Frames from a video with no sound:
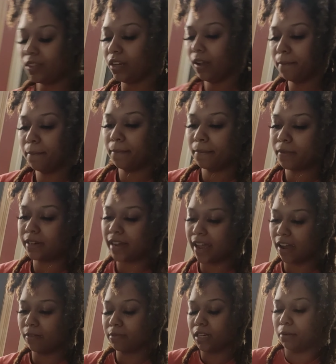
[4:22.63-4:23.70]
Now
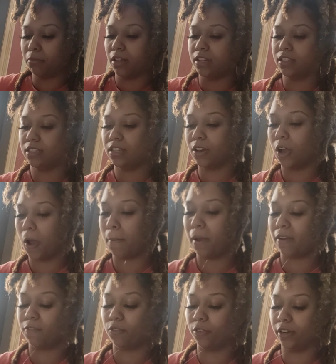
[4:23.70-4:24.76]
I'm gonna place it
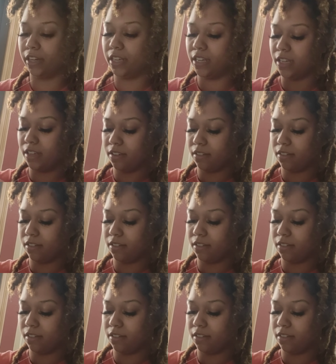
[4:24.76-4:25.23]
on my